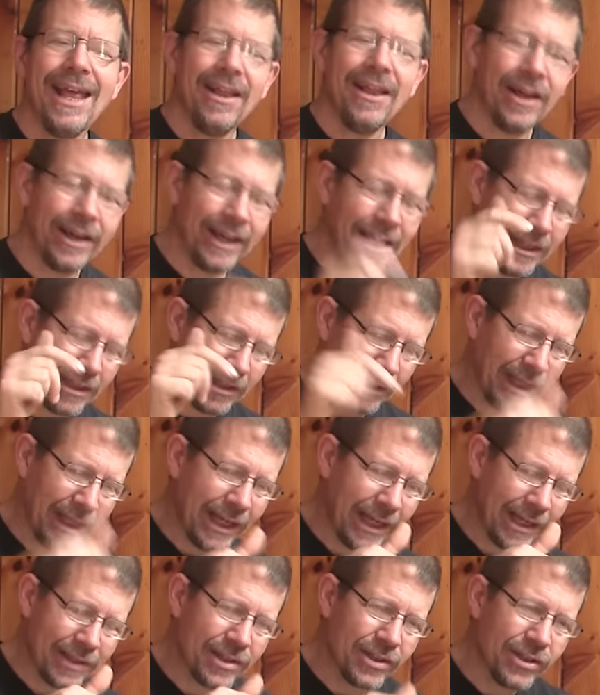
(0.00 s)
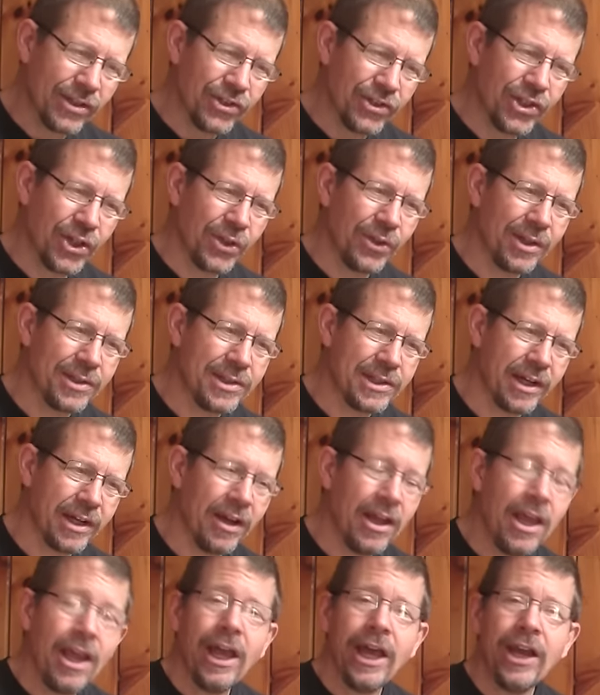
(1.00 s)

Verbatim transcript: Again, the link is in the show notes here.